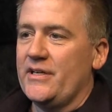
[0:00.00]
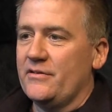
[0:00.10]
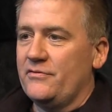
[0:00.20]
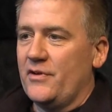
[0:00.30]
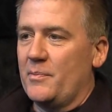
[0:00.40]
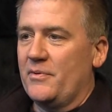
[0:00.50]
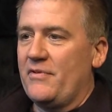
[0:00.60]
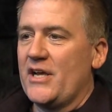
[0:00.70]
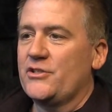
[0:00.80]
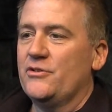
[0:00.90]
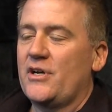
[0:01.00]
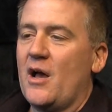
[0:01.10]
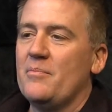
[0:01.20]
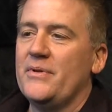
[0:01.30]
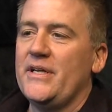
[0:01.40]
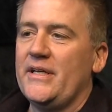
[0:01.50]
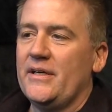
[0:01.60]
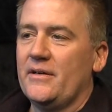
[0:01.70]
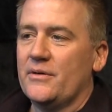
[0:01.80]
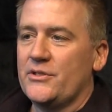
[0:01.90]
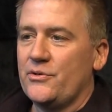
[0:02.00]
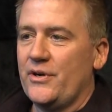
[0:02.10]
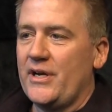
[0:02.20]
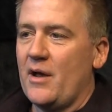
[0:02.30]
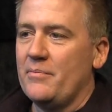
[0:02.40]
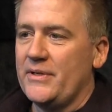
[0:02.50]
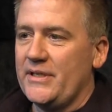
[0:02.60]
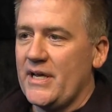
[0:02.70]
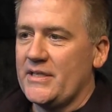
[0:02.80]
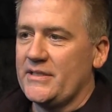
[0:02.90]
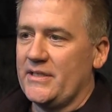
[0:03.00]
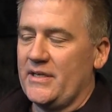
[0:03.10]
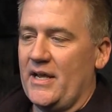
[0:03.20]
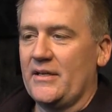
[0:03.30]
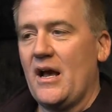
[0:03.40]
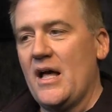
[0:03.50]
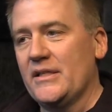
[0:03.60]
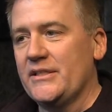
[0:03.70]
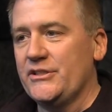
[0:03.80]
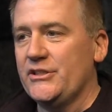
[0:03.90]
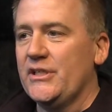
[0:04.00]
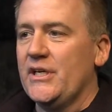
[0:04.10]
if a professional company or a touring company does it and college,